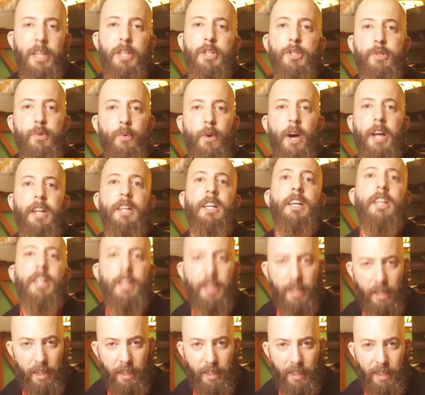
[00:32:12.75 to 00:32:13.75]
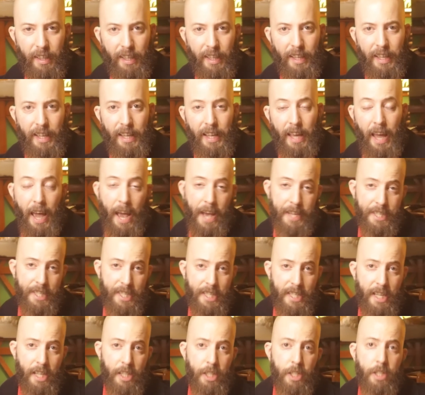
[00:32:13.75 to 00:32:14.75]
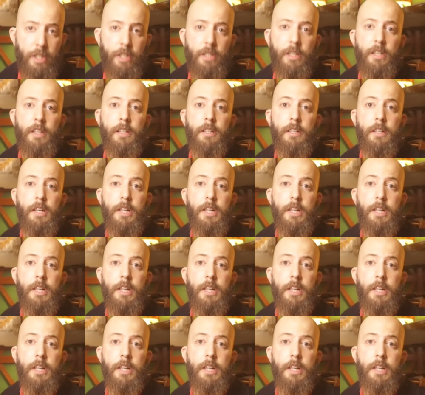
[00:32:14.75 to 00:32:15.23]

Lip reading: is right here. As such